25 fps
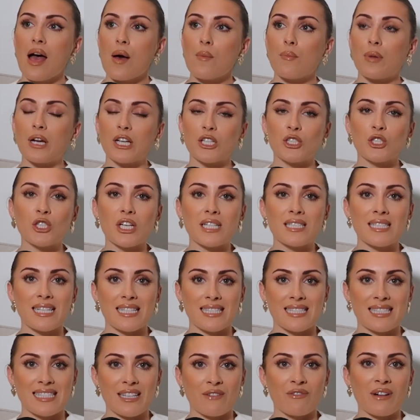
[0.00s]
But it just
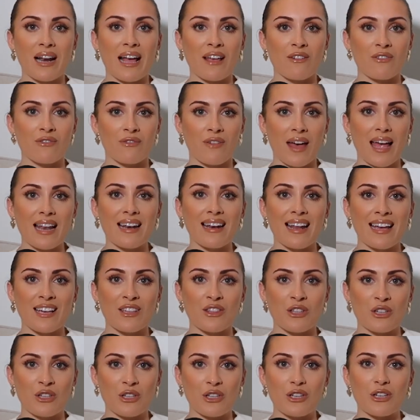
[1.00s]
hits different. I felt
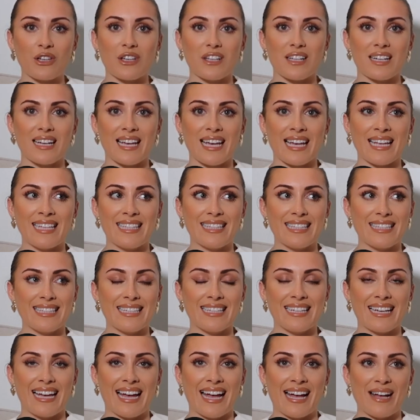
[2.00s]
like the girl
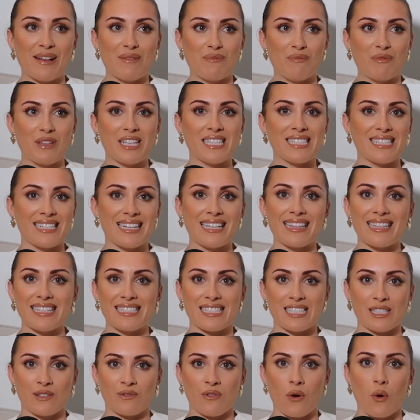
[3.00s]
in, is it in
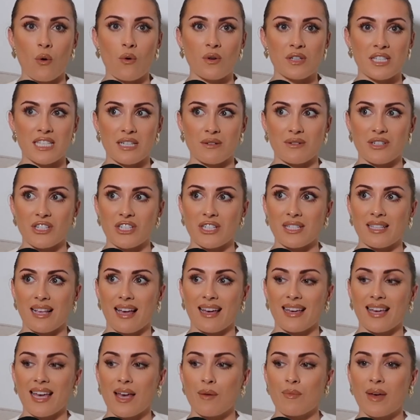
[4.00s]
This Is 40, where she's
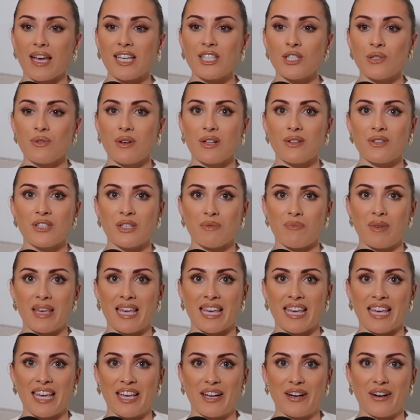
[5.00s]
like, am I too old to be
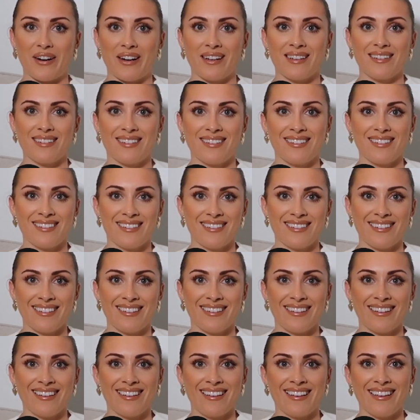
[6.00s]
here?
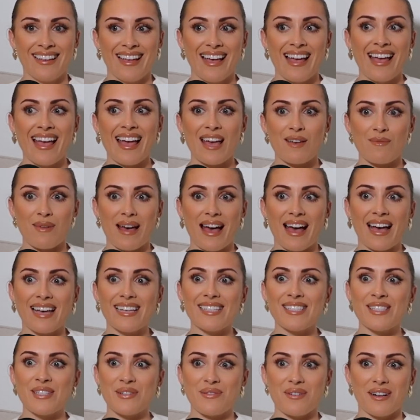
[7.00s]
Am I
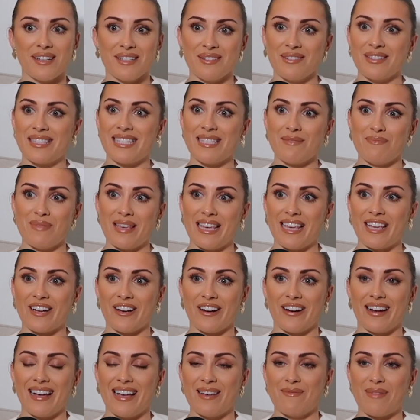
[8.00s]
too old to be
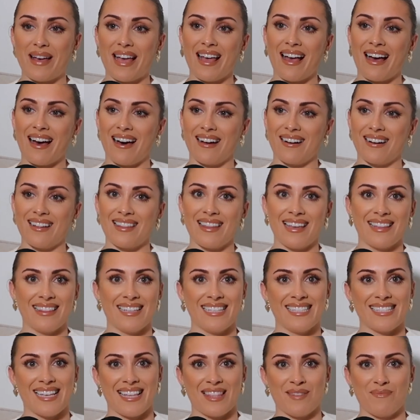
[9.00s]
here? Am I harder than
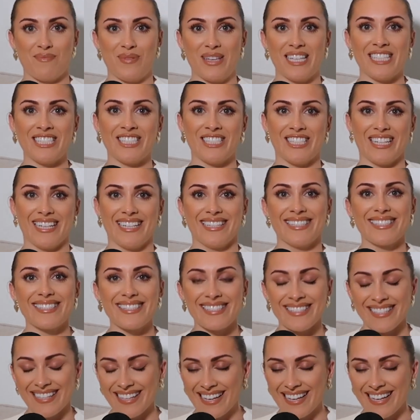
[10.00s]
these other bitches?